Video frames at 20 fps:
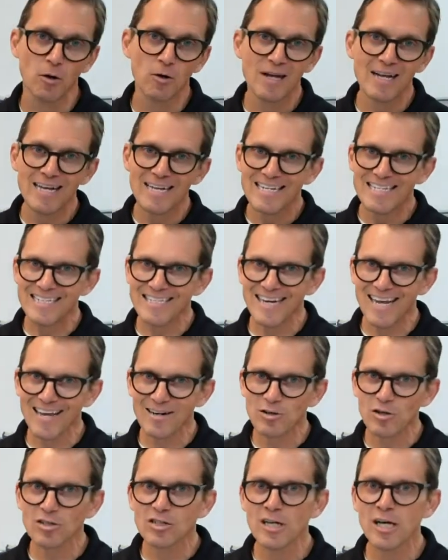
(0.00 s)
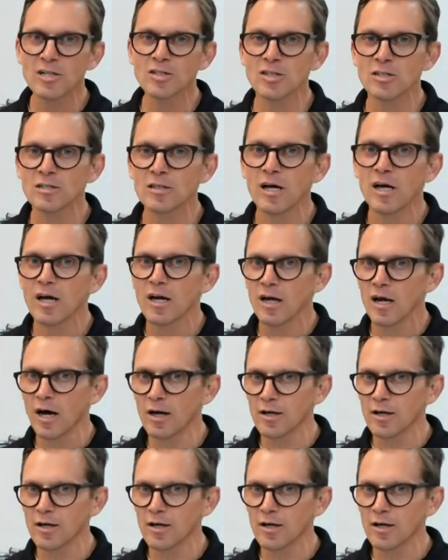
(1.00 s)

So standard tension